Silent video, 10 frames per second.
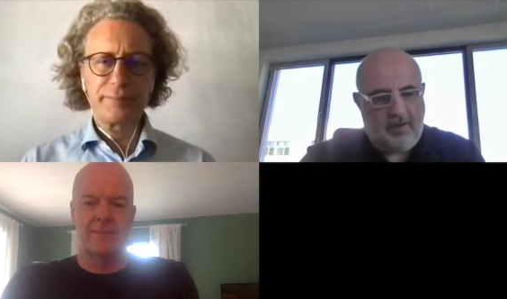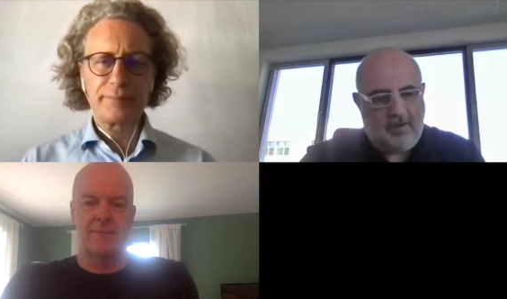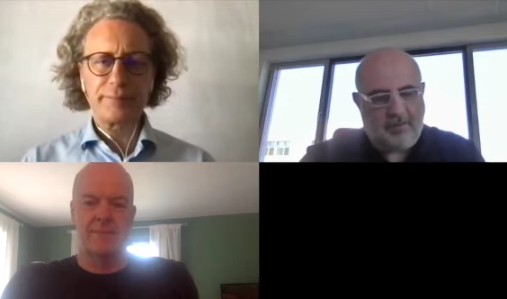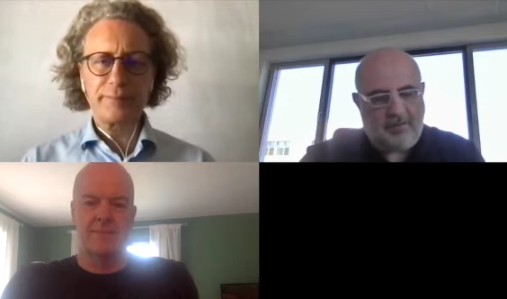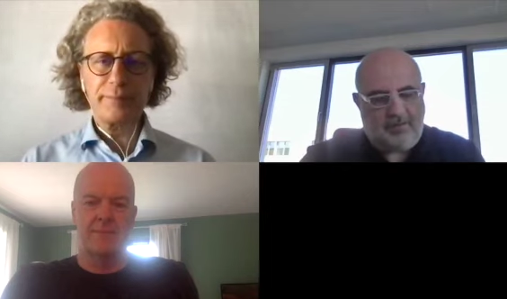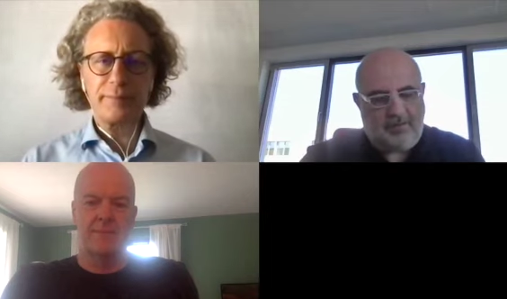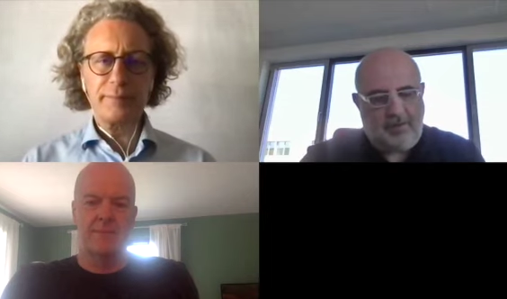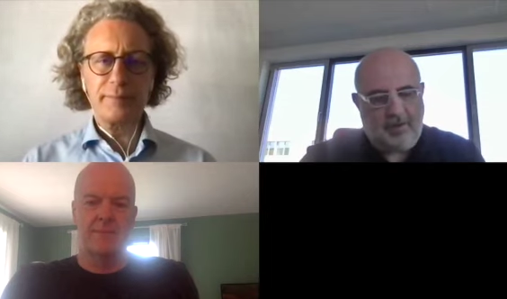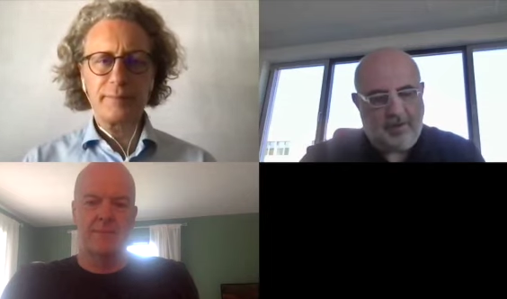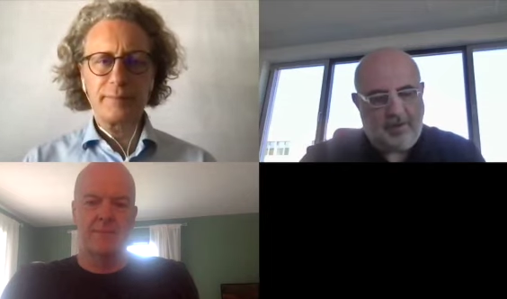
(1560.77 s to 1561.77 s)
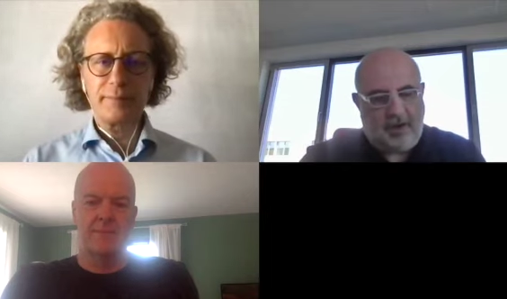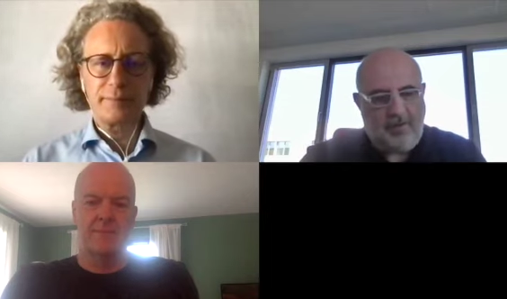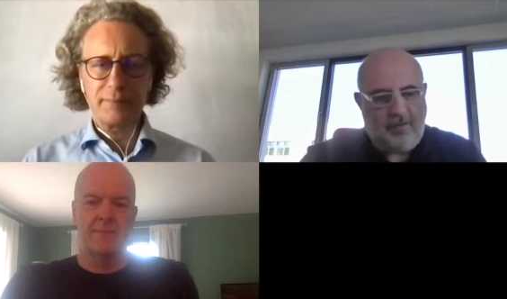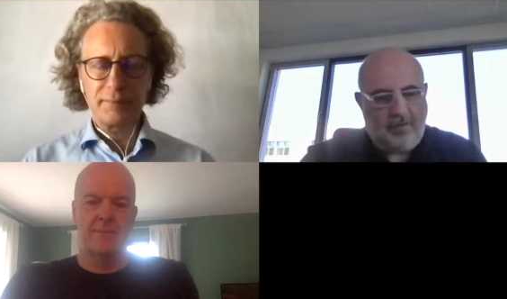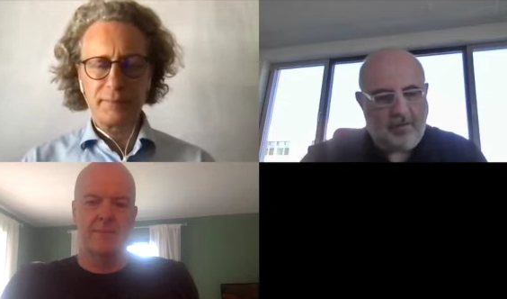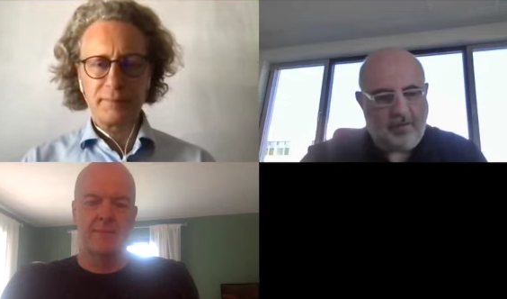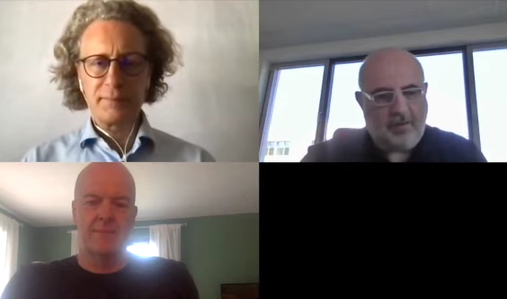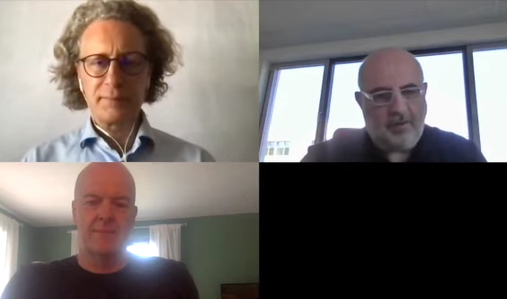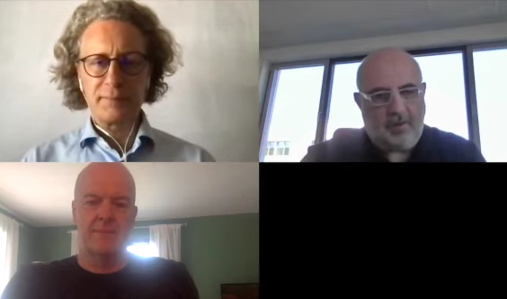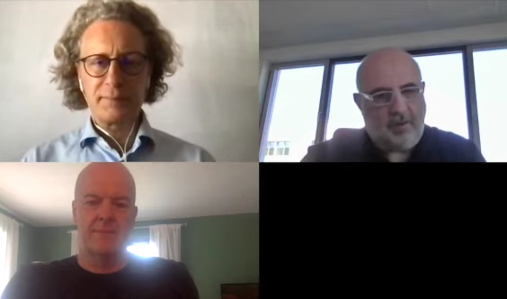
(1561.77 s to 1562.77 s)
Speaker 1: It was funny because our first
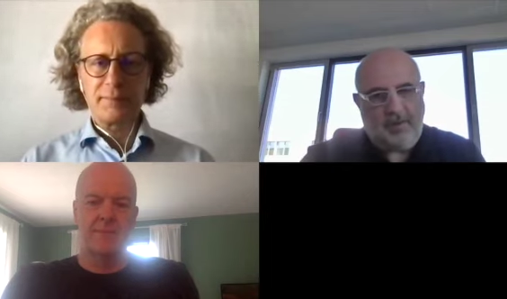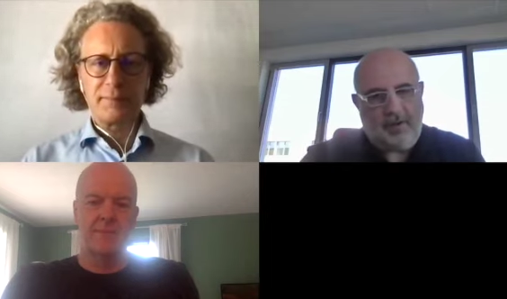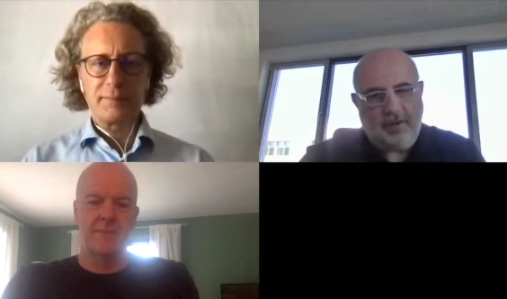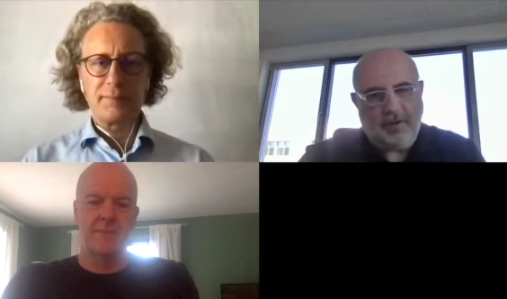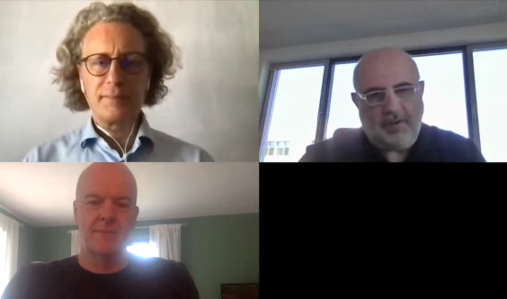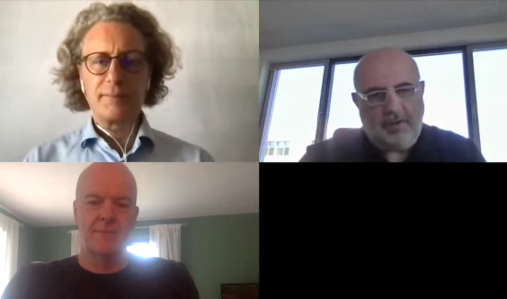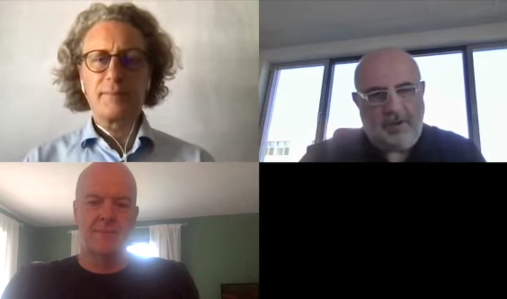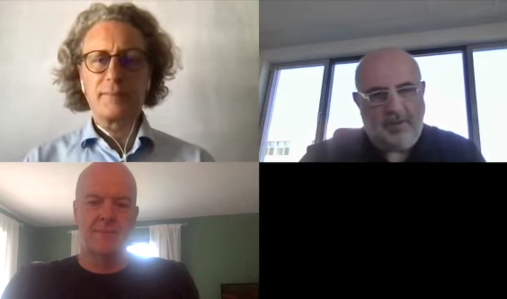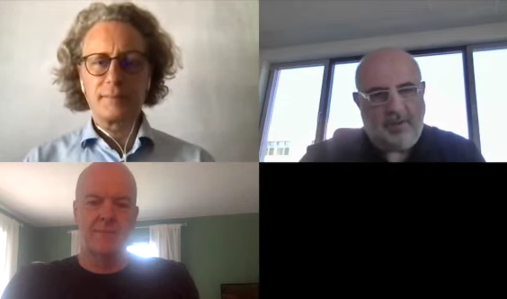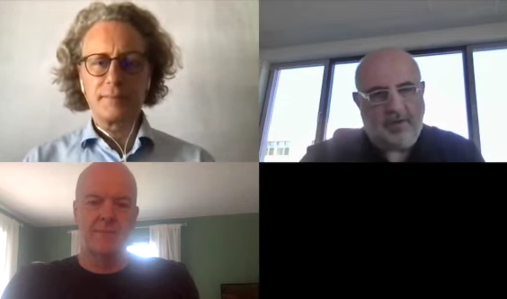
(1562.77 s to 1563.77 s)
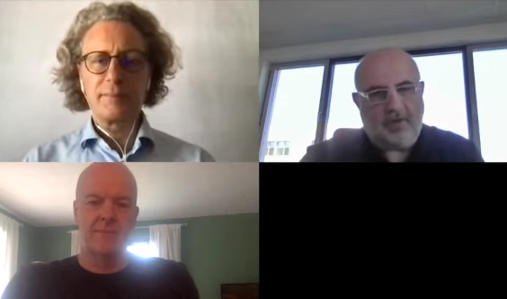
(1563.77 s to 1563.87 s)
customer, I mean, there's no secret, it's